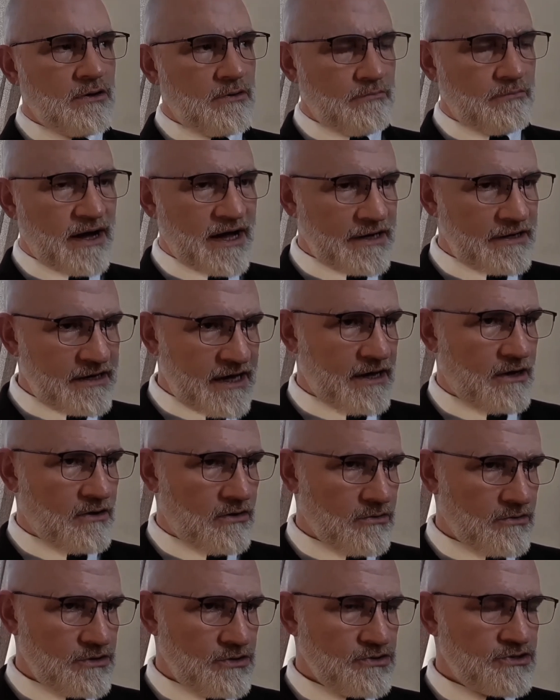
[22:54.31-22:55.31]
by
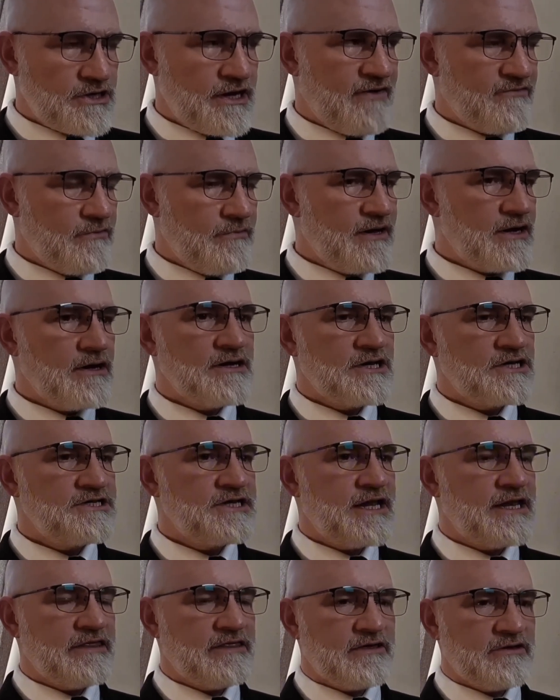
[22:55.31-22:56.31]
now, you should have a better
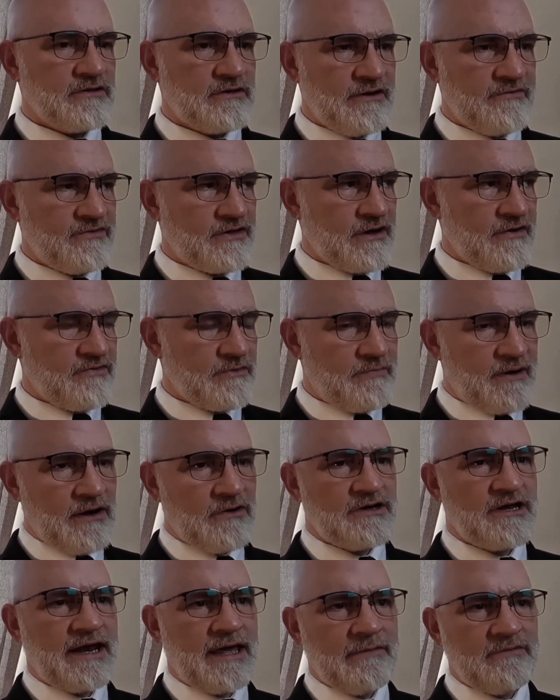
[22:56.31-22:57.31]
understanding of the
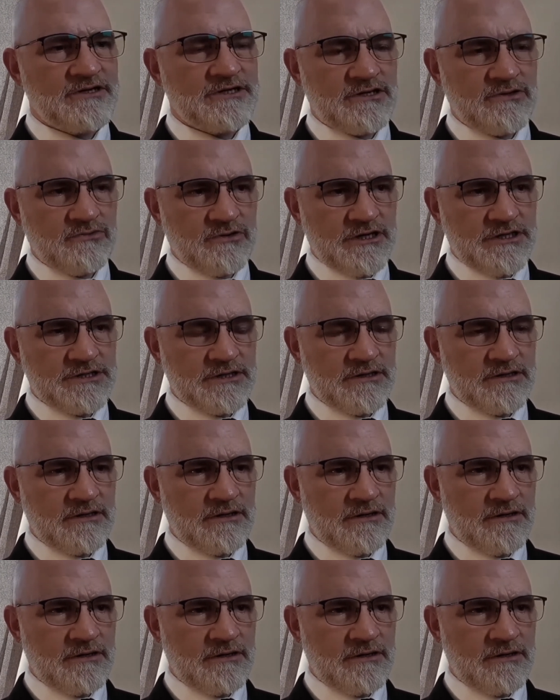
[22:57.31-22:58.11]
power dynamics in the region.